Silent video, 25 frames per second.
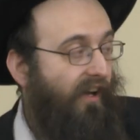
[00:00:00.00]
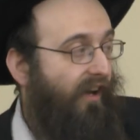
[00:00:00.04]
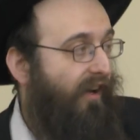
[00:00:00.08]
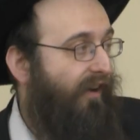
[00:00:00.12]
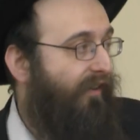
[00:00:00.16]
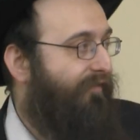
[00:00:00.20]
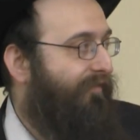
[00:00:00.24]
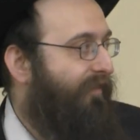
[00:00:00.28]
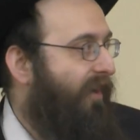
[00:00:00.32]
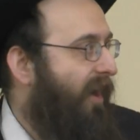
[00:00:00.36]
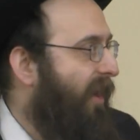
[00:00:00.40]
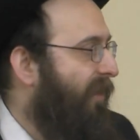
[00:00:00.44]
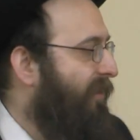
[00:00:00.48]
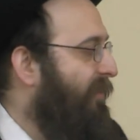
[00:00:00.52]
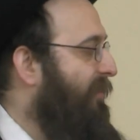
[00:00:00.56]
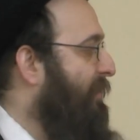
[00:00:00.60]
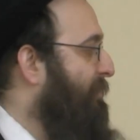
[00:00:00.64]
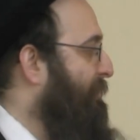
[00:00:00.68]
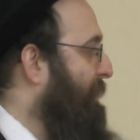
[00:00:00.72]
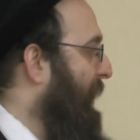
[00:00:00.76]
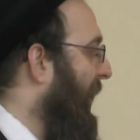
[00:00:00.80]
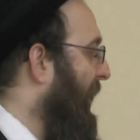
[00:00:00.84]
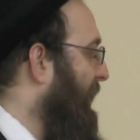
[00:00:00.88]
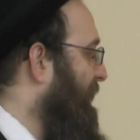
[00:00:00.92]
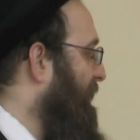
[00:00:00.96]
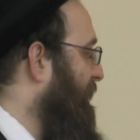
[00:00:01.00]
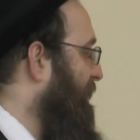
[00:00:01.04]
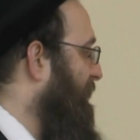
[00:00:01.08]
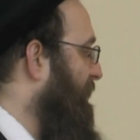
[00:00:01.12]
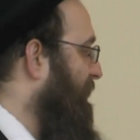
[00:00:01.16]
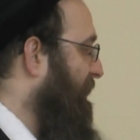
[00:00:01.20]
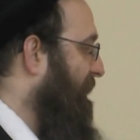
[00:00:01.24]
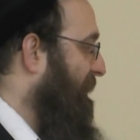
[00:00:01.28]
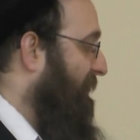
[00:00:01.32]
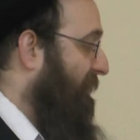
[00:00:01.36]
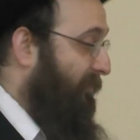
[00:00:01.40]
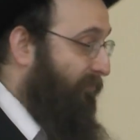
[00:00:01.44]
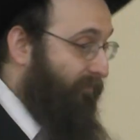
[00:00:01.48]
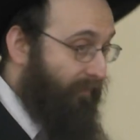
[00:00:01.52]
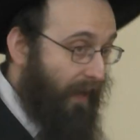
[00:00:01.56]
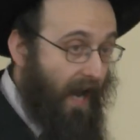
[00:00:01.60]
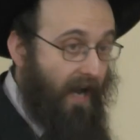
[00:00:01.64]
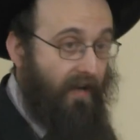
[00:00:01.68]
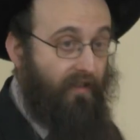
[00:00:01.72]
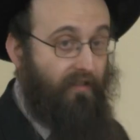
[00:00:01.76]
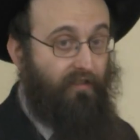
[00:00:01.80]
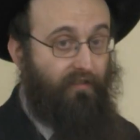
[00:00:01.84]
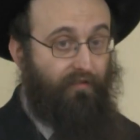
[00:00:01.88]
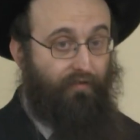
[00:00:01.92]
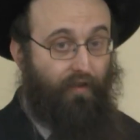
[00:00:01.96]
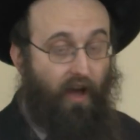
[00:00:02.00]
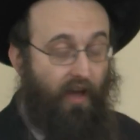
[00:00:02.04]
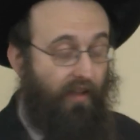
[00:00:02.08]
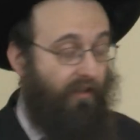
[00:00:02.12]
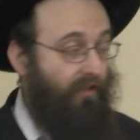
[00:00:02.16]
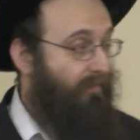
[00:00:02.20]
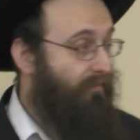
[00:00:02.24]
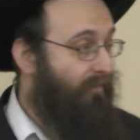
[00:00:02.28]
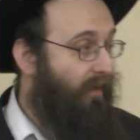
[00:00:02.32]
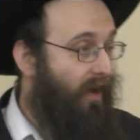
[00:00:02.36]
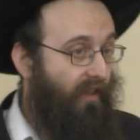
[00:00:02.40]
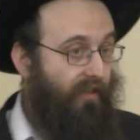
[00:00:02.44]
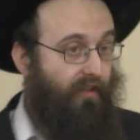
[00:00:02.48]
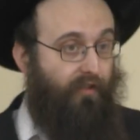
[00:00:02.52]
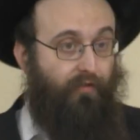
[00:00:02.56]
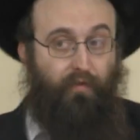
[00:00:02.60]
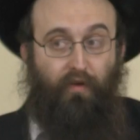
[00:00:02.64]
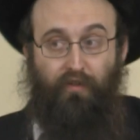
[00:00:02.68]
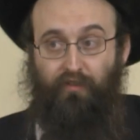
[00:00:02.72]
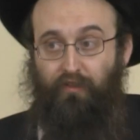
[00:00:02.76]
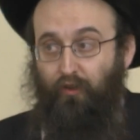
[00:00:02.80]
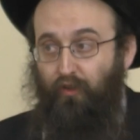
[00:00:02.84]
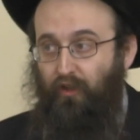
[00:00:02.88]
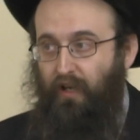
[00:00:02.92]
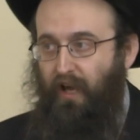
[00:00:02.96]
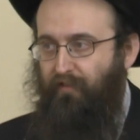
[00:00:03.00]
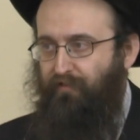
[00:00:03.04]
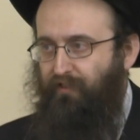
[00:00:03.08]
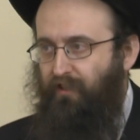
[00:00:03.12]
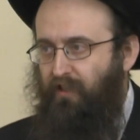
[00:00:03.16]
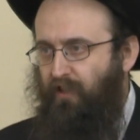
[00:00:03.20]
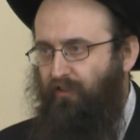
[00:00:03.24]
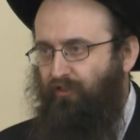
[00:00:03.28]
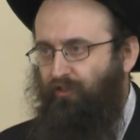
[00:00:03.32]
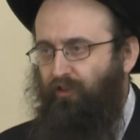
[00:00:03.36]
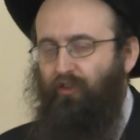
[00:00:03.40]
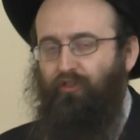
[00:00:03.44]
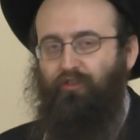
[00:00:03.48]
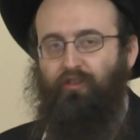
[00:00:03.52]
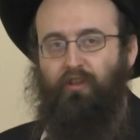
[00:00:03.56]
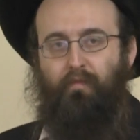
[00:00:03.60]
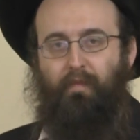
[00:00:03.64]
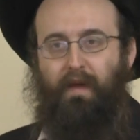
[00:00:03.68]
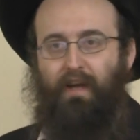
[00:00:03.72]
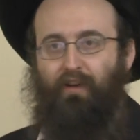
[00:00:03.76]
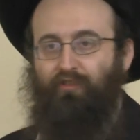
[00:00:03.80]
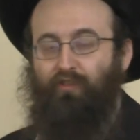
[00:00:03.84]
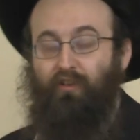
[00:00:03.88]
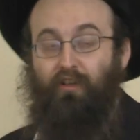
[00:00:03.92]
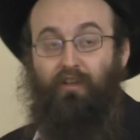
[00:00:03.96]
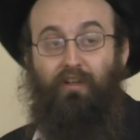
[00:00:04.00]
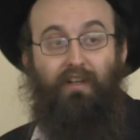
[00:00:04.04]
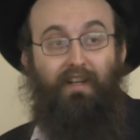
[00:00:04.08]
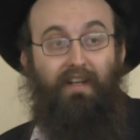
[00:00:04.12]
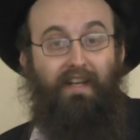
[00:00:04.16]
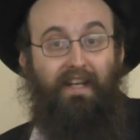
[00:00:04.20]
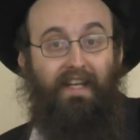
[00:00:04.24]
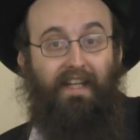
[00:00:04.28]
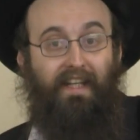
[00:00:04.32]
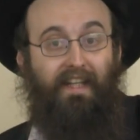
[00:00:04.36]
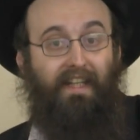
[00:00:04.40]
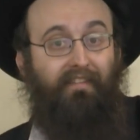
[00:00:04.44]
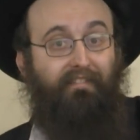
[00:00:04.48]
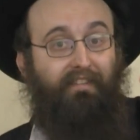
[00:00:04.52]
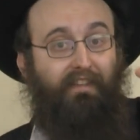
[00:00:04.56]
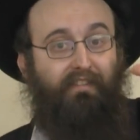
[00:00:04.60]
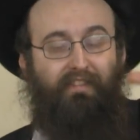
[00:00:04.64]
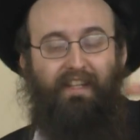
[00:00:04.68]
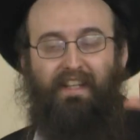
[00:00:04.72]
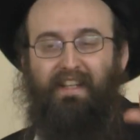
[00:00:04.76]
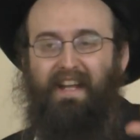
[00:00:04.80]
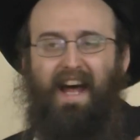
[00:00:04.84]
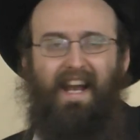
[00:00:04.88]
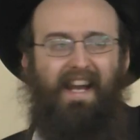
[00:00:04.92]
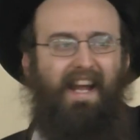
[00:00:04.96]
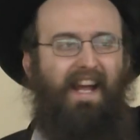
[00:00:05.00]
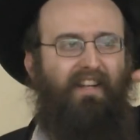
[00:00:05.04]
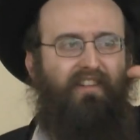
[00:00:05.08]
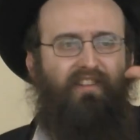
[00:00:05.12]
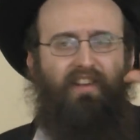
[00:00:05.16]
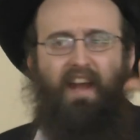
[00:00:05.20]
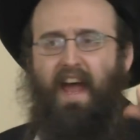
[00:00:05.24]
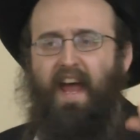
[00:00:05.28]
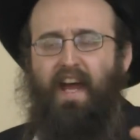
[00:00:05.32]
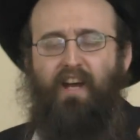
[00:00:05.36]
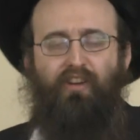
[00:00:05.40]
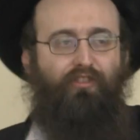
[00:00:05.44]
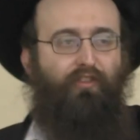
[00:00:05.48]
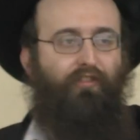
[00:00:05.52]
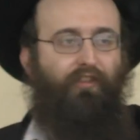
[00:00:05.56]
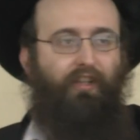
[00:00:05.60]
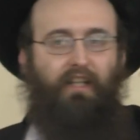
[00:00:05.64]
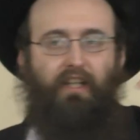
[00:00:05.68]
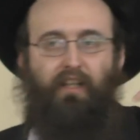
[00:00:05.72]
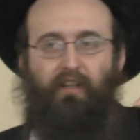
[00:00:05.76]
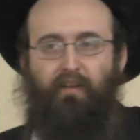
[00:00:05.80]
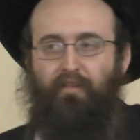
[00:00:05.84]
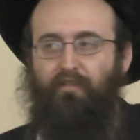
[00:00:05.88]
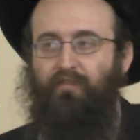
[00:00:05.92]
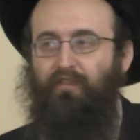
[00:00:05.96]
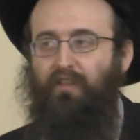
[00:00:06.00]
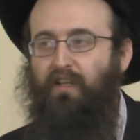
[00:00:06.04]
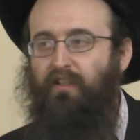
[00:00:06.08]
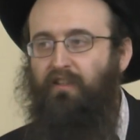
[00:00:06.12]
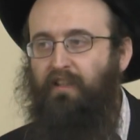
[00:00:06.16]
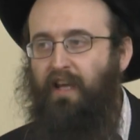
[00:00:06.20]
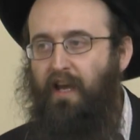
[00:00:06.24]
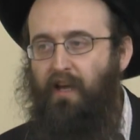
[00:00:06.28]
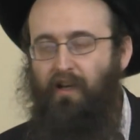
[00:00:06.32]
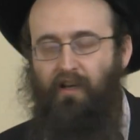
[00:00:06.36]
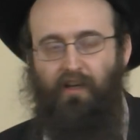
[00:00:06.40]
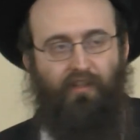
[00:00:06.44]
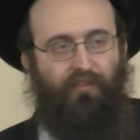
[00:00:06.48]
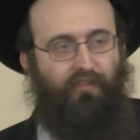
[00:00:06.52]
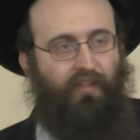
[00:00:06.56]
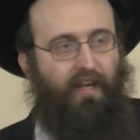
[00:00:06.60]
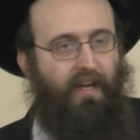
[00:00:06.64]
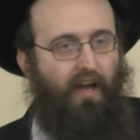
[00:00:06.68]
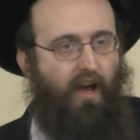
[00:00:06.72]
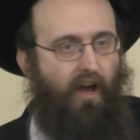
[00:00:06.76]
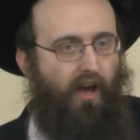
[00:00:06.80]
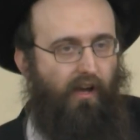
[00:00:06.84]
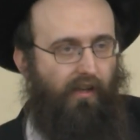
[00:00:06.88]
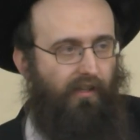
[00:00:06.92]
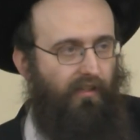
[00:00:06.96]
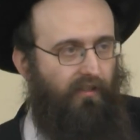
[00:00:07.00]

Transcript: A father, a parent, father, mother is supposed to look after their children and make sure, even if they're not at the age of chinuch, even they're